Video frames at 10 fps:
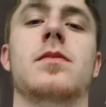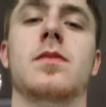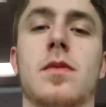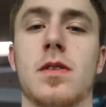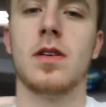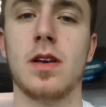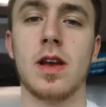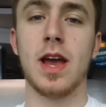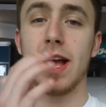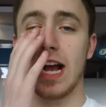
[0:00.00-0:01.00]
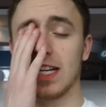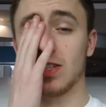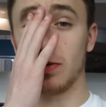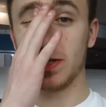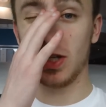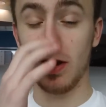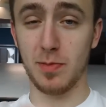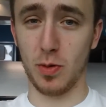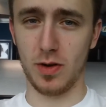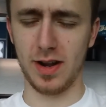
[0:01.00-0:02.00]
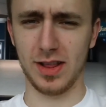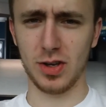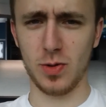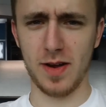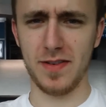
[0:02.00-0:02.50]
Hey guys, so I'm in the airport. Look who I